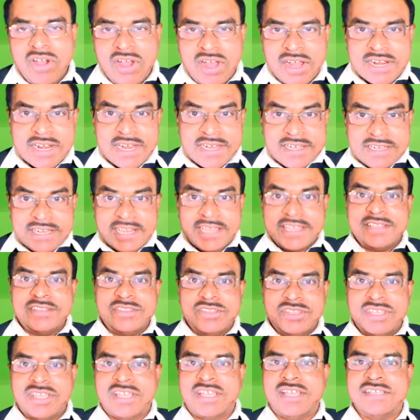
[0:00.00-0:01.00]
or attain
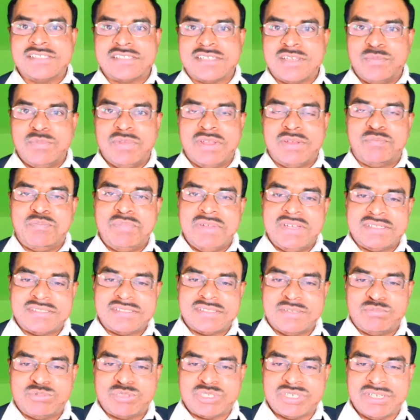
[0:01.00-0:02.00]
the customer
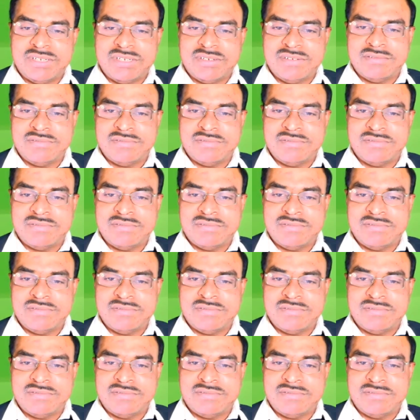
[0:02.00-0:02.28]
perception.